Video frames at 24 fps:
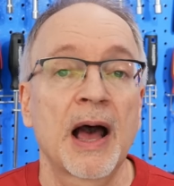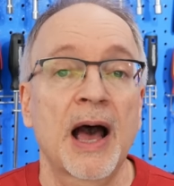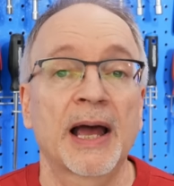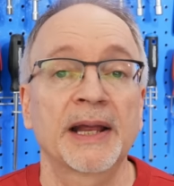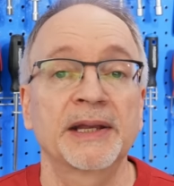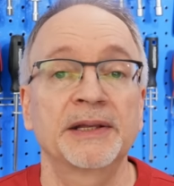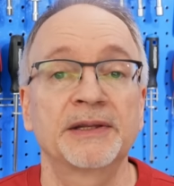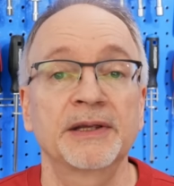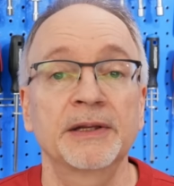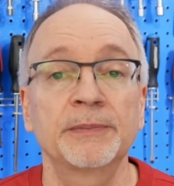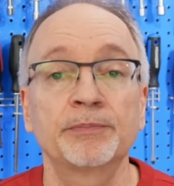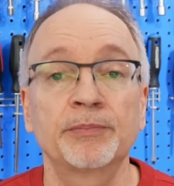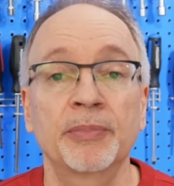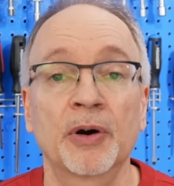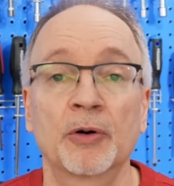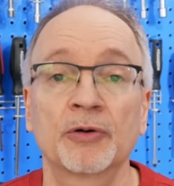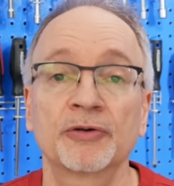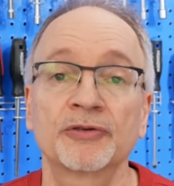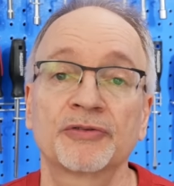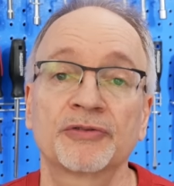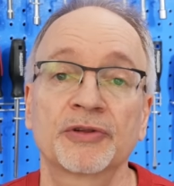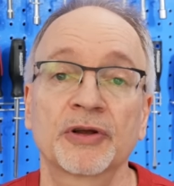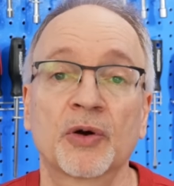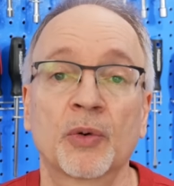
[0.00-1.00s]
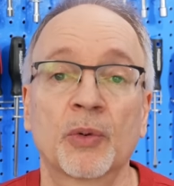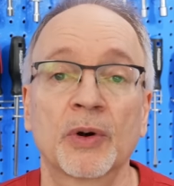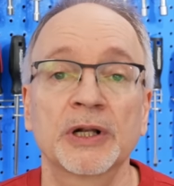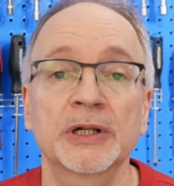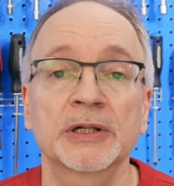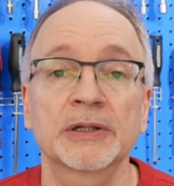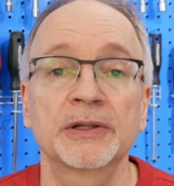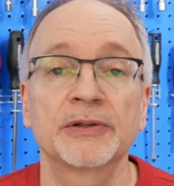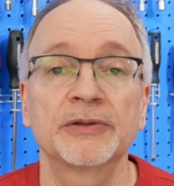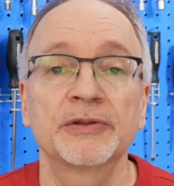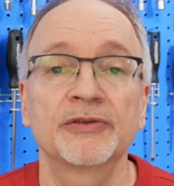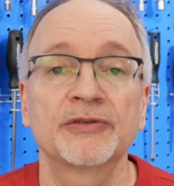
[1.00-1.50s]
I did post the
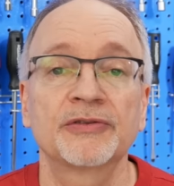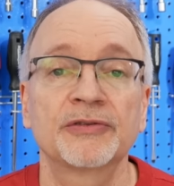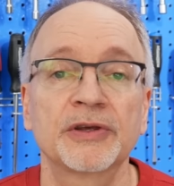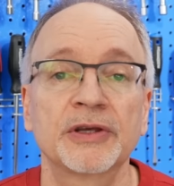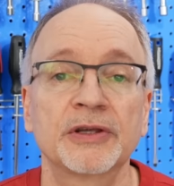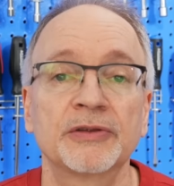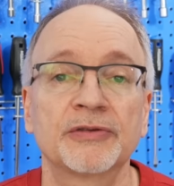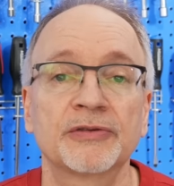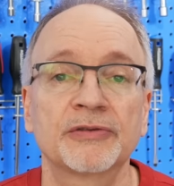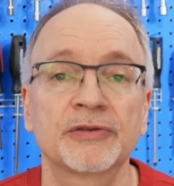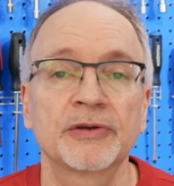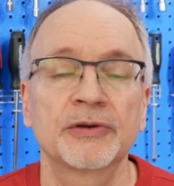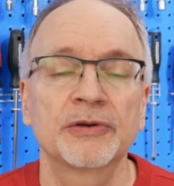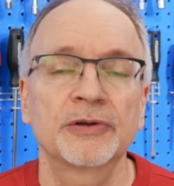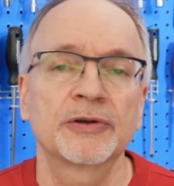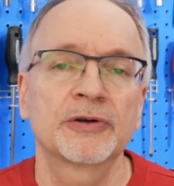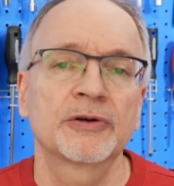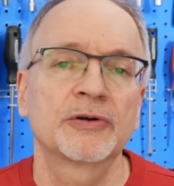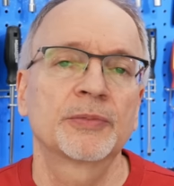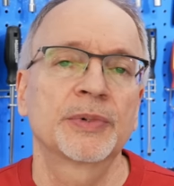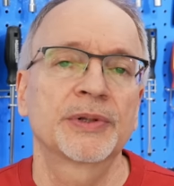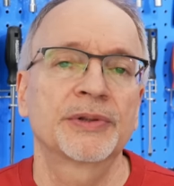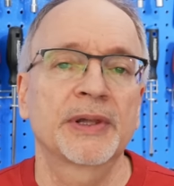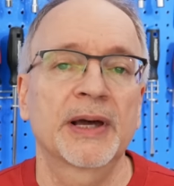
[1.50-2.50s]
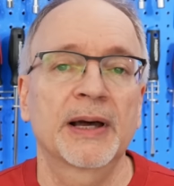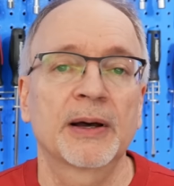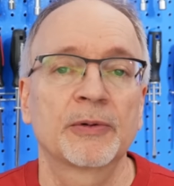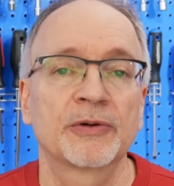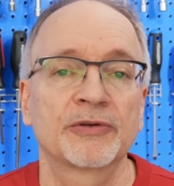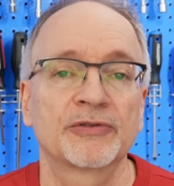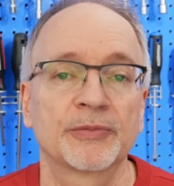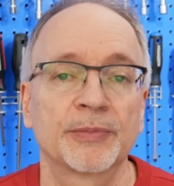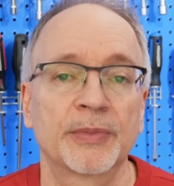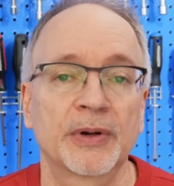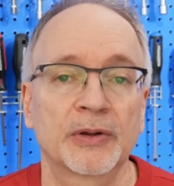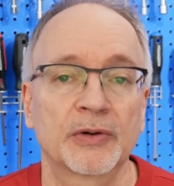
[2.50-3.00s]
question to Seeed Studio, but that
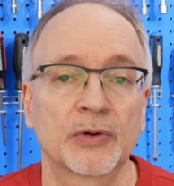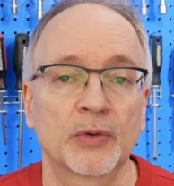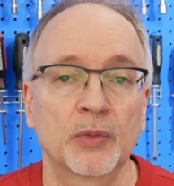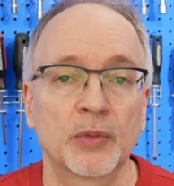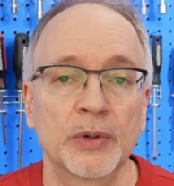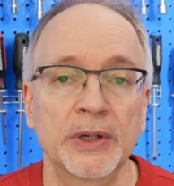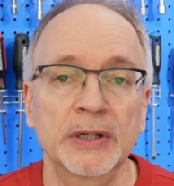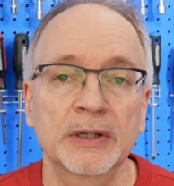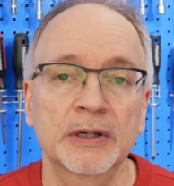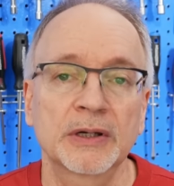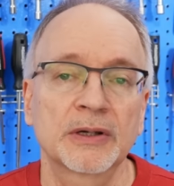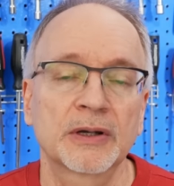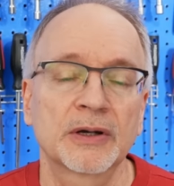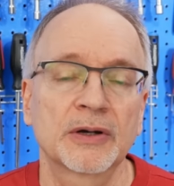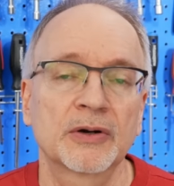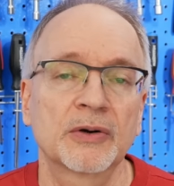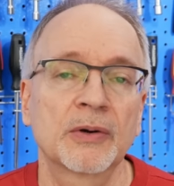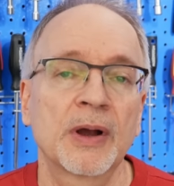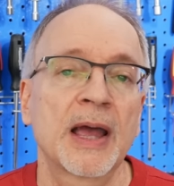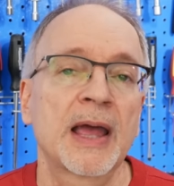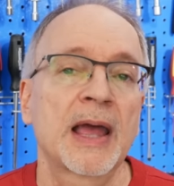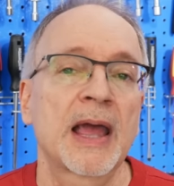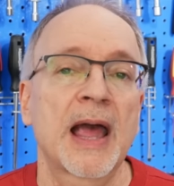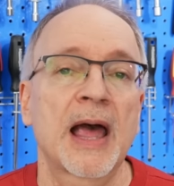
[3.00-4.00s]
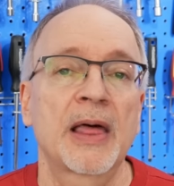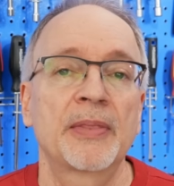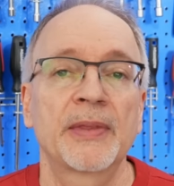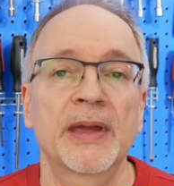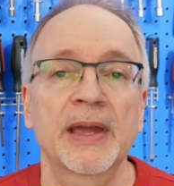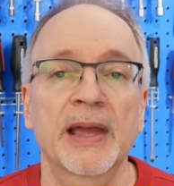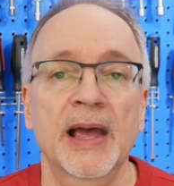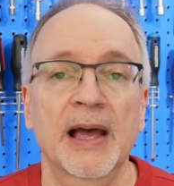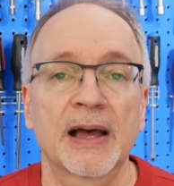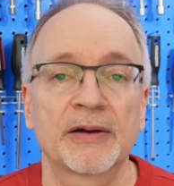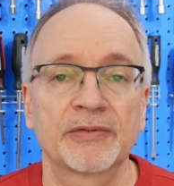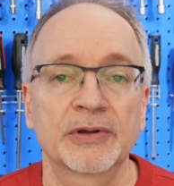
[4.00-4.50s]
was about a week ago, and
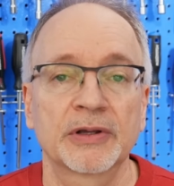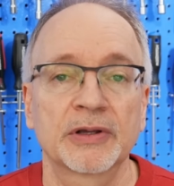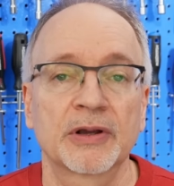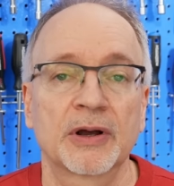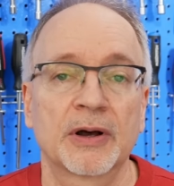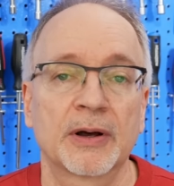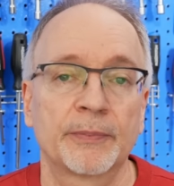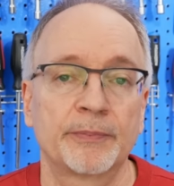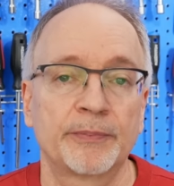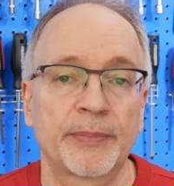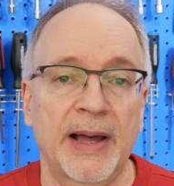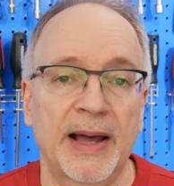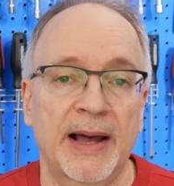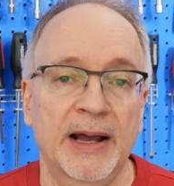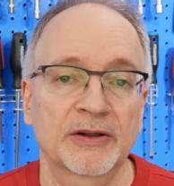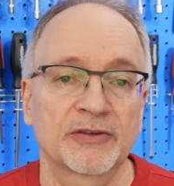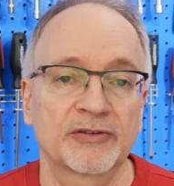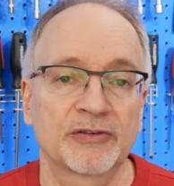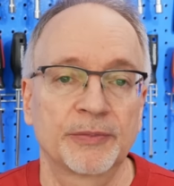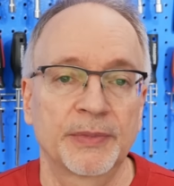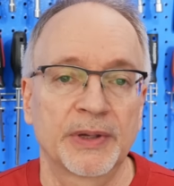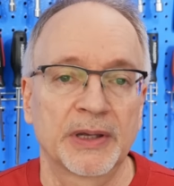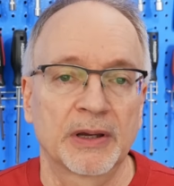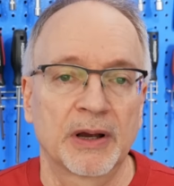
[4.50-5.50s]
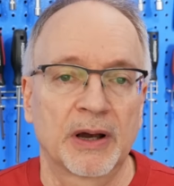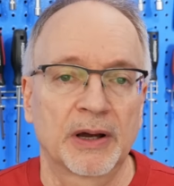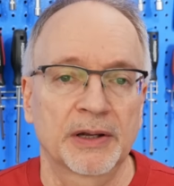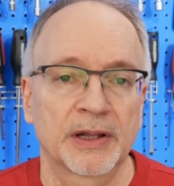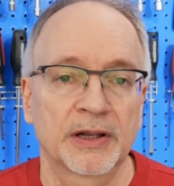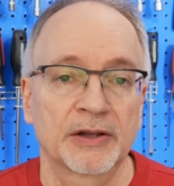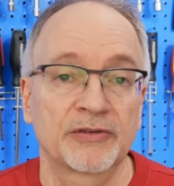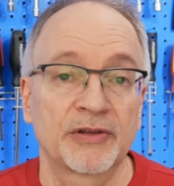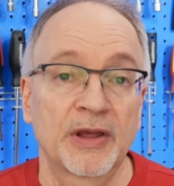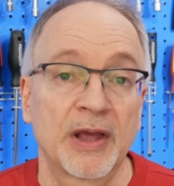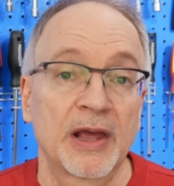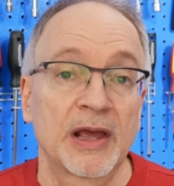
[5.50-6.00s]
they haven't got back to me on
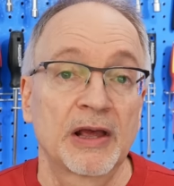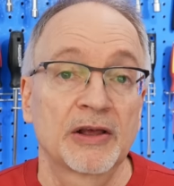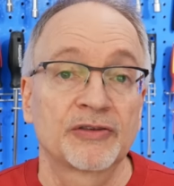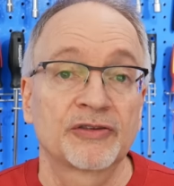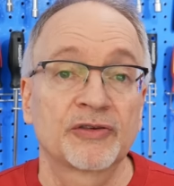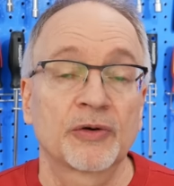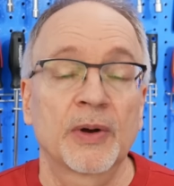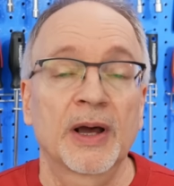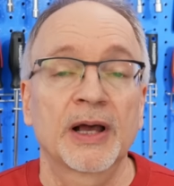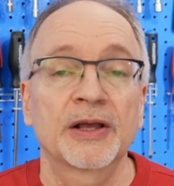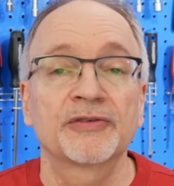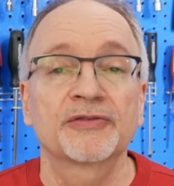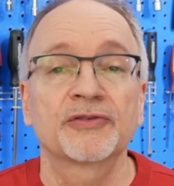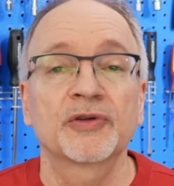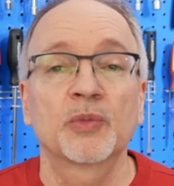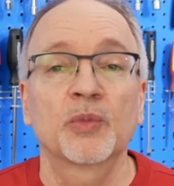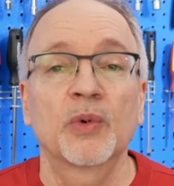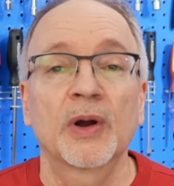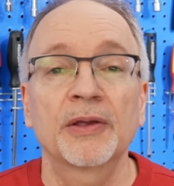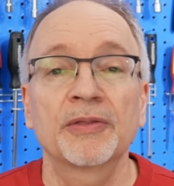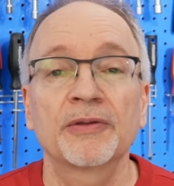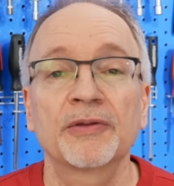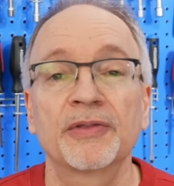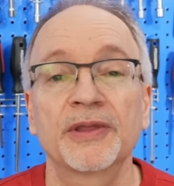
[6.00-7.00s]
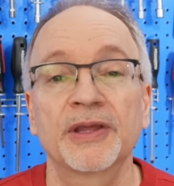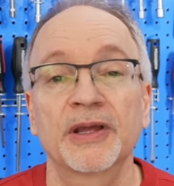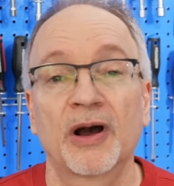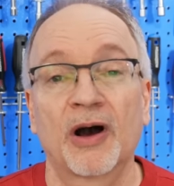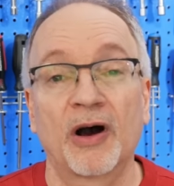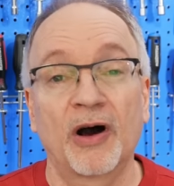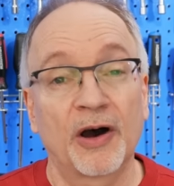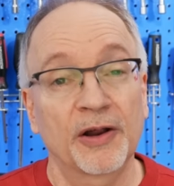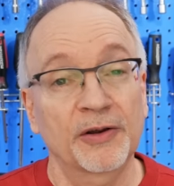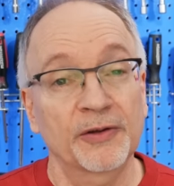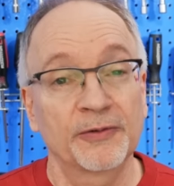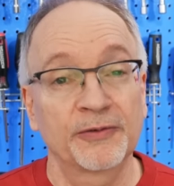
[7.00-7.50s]
it. So, as to whether the
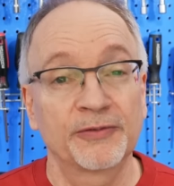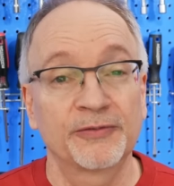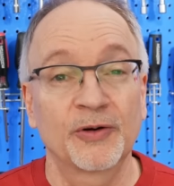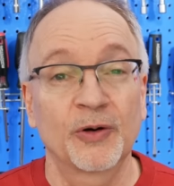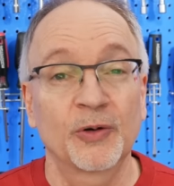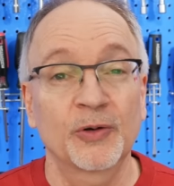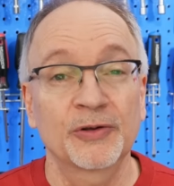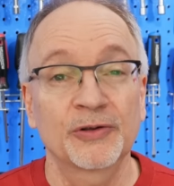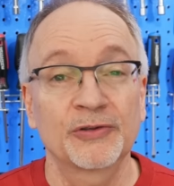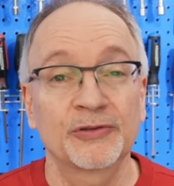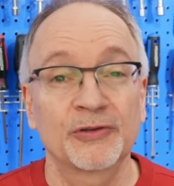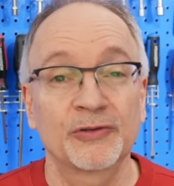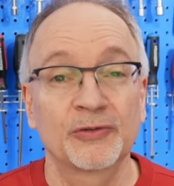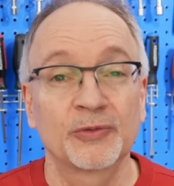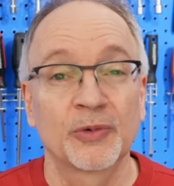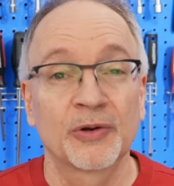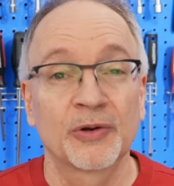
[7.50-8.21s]
autofocus is